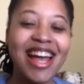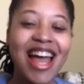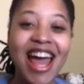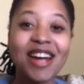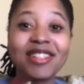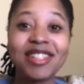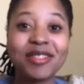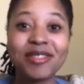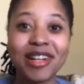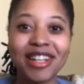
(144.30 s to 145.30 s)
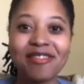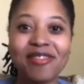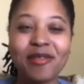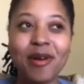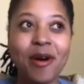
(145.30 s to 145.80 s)
I was still working
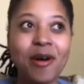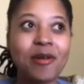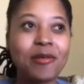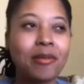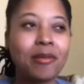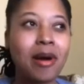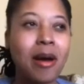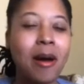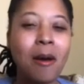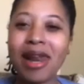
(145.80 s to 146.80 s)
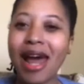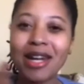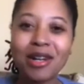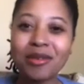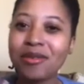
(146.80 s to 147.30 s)
from home. But
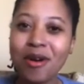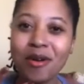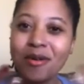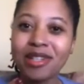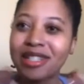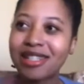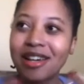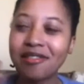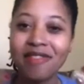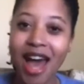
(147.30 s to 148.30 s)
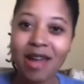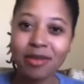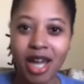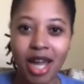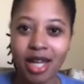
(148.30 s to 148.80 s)
I don't know, just the
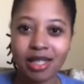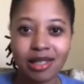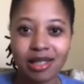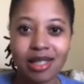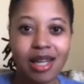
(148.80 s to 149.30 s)
vibe changed.